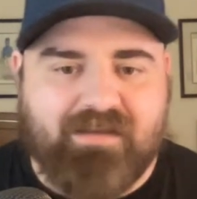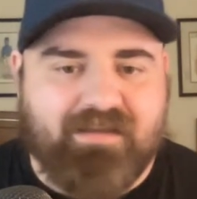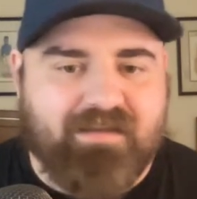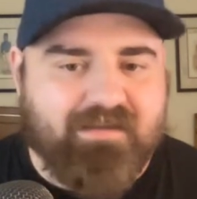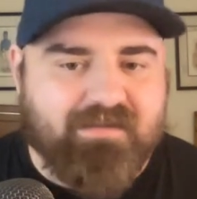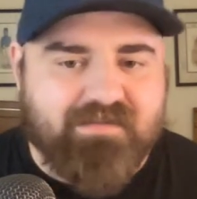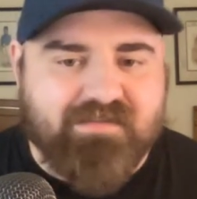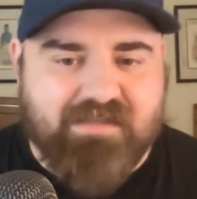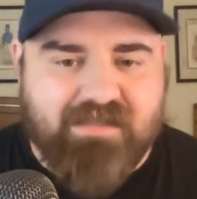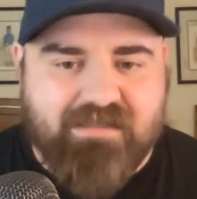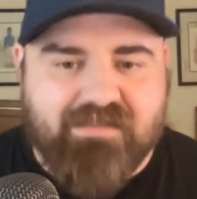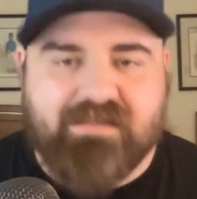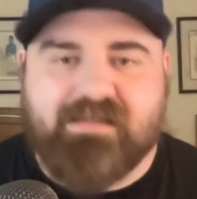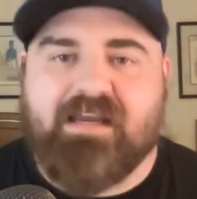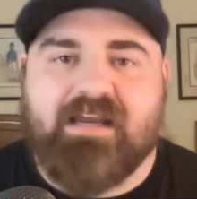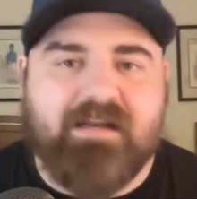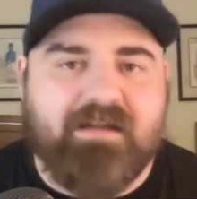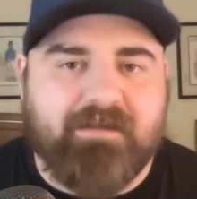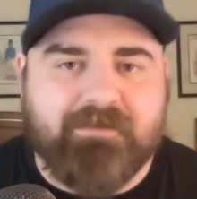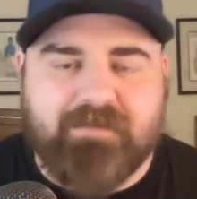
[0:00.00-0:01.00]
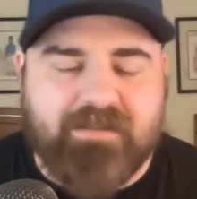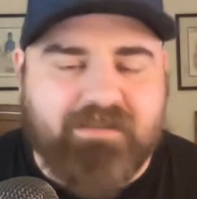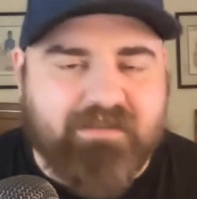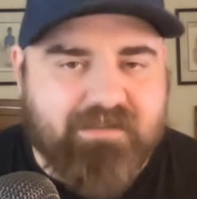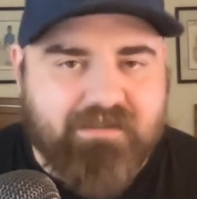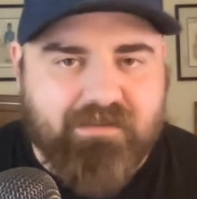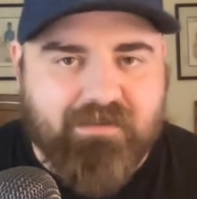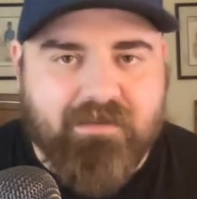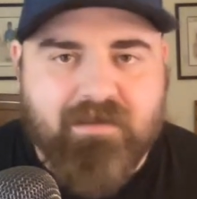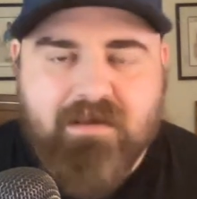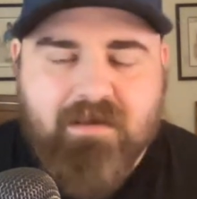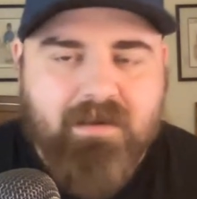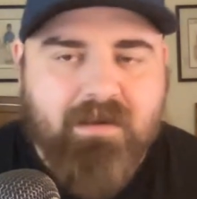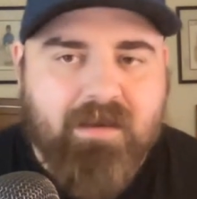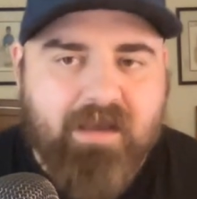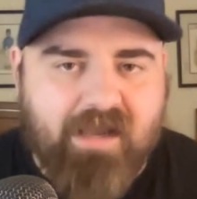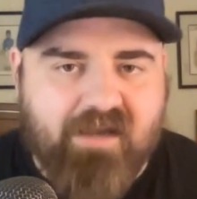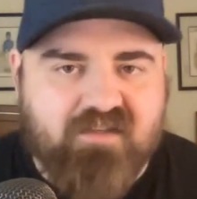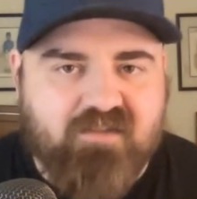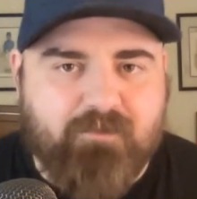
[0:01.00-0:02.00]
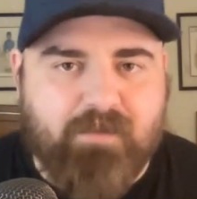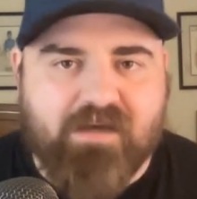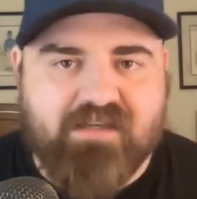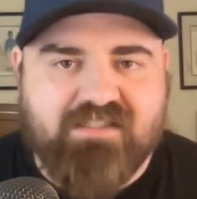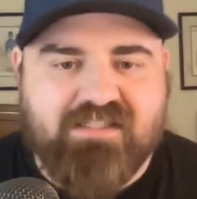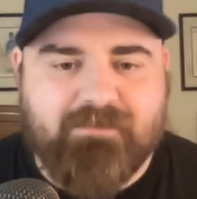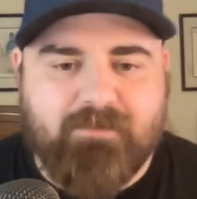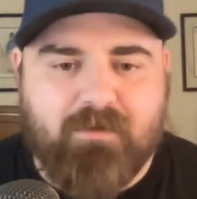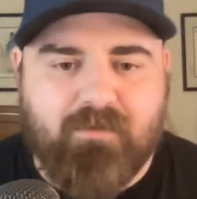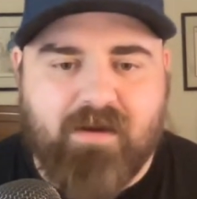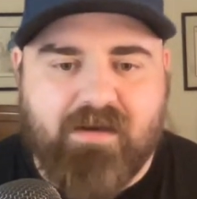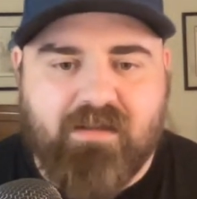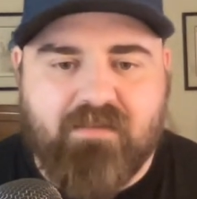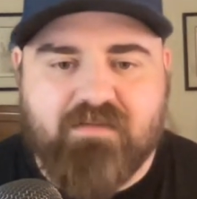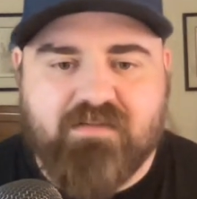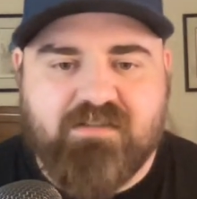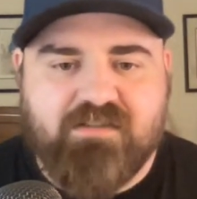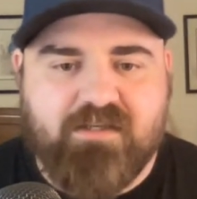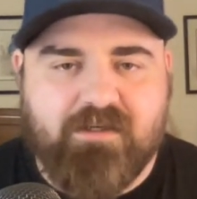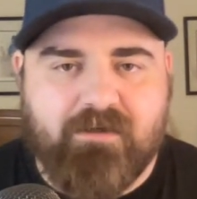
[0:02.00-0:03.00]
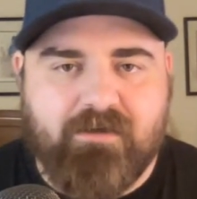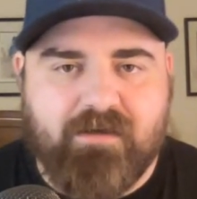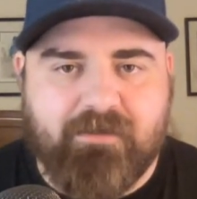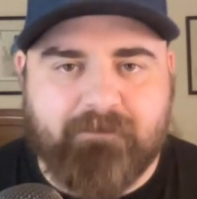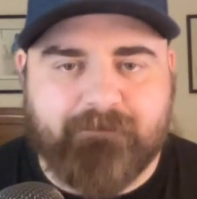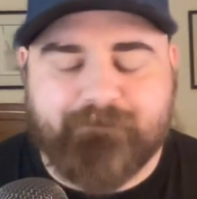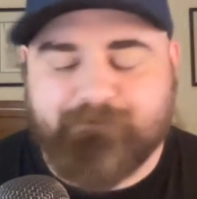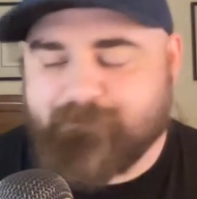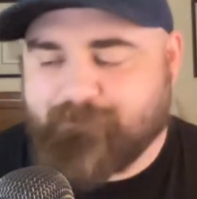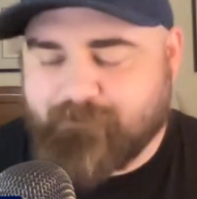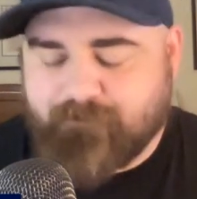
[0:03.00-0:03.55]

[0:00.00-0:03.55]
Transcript: He is indicating that he expects to be ready this year, and